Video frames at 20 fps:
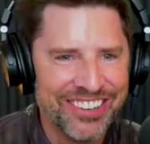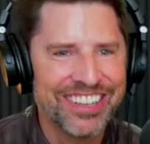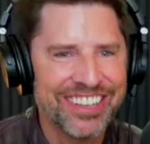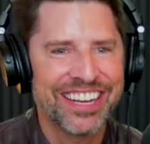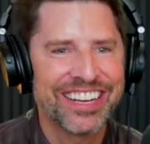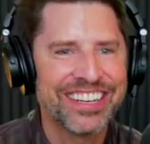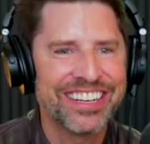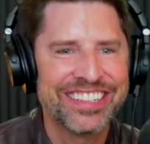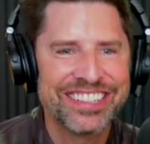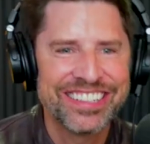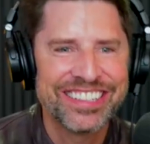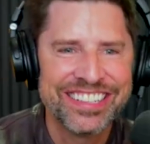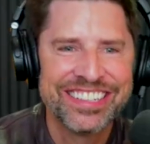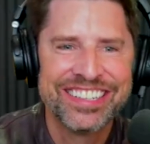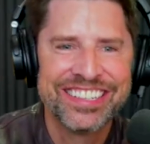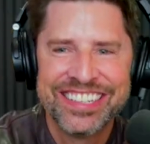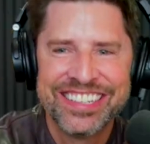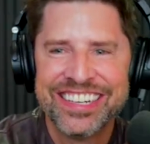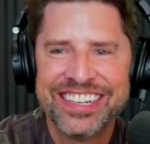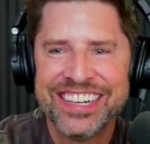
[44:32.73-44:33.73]
Okay, good, good.
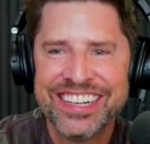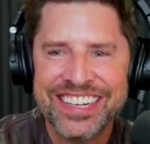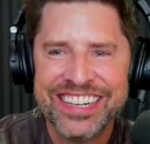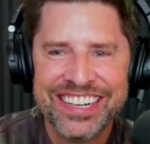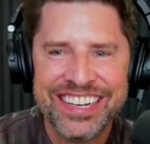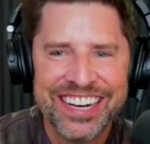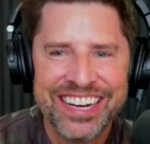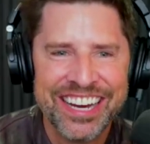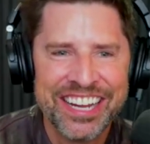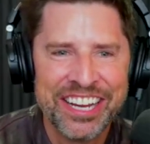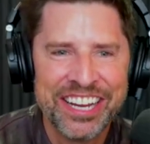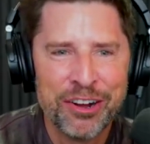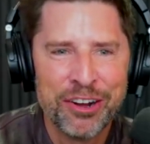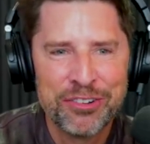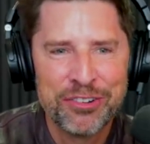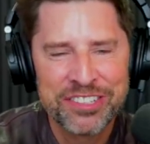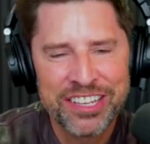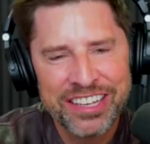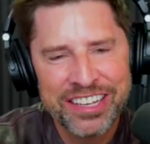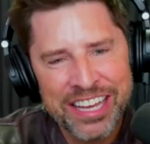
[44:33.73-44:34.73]
Yeah, yeah, yeah. I didn't know. I
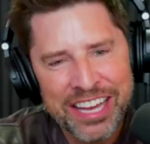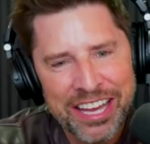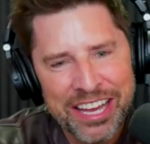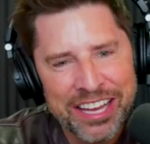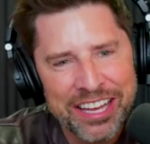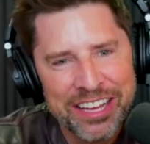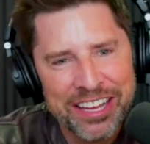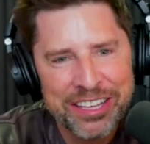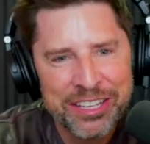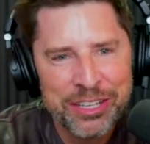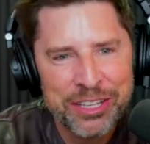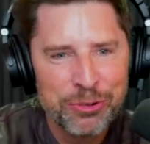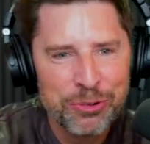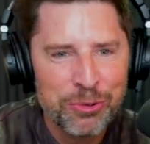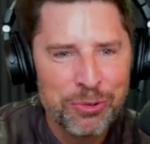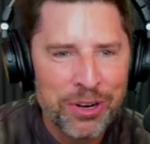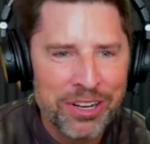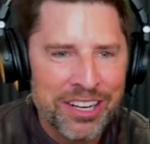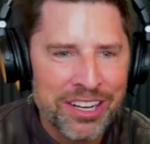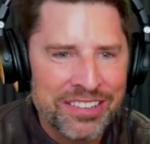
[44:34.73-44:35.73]
was like, hey, can you
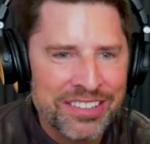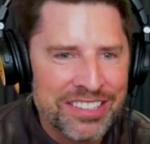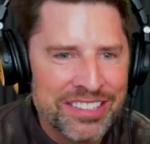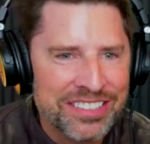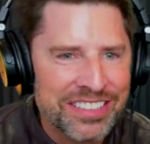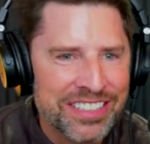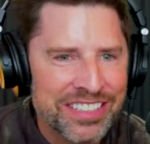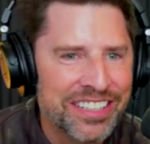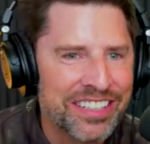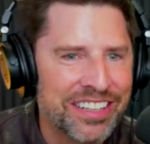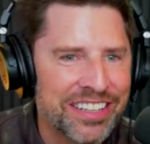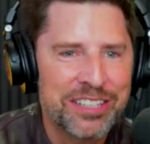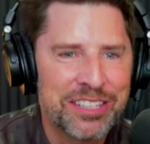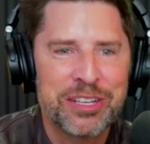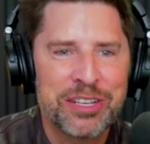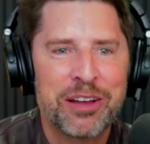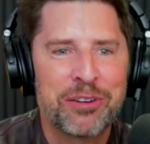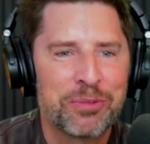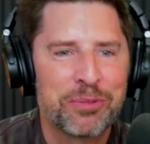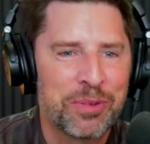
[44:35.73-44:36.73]
work on this again? That's
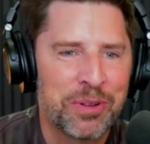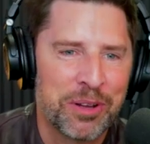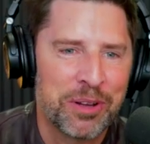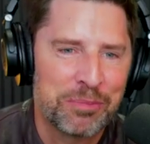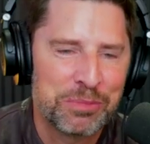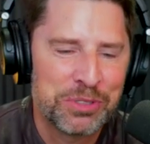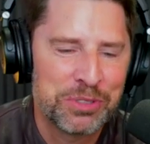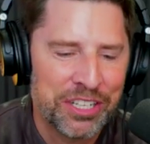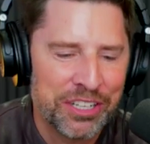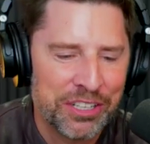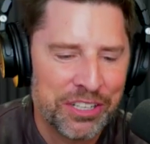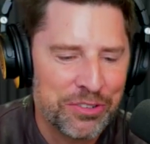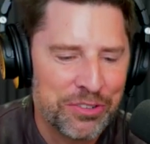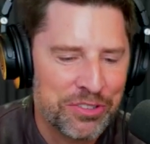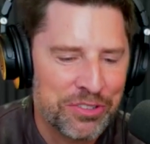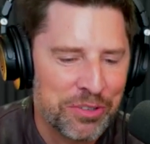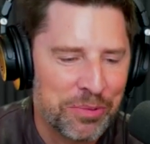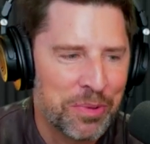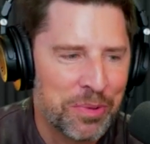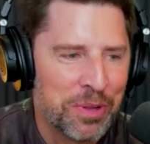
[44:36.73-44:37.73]
how um, Jenny used
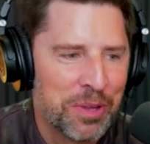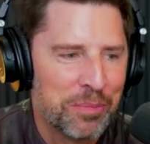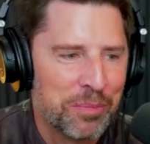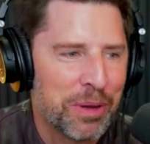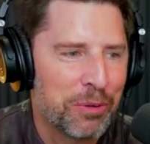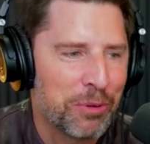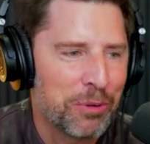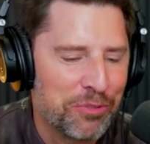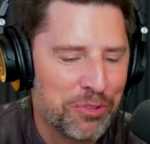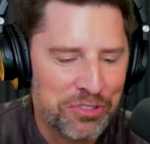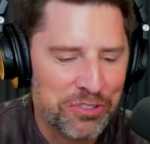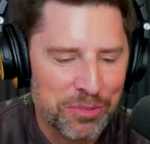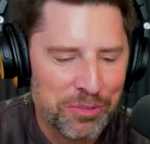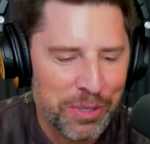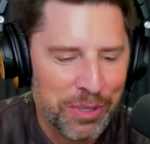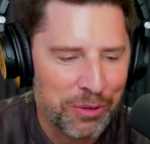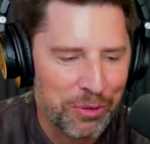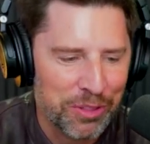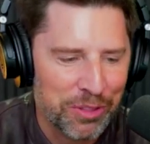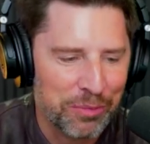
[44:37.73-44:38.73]
to. My wife used to
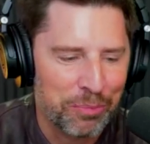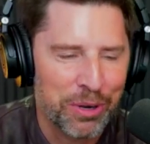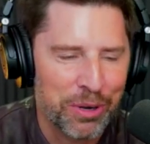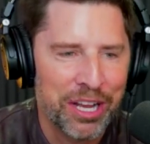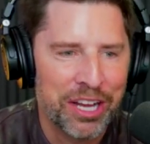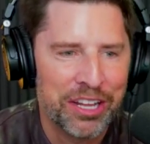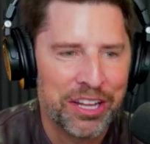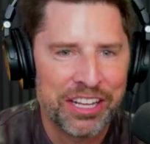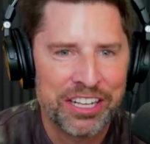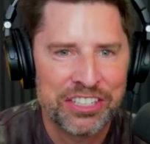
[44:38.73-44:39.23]
be well, with the actually, branding.